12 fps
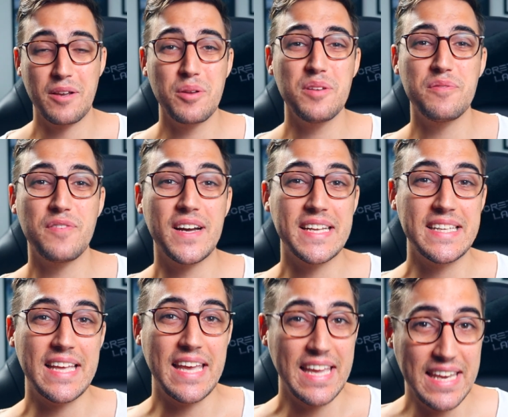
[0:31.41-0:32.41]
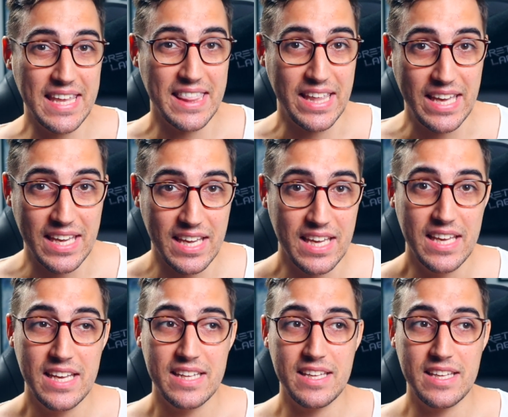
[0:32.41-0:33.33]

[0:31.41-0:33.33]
I couldn't find anything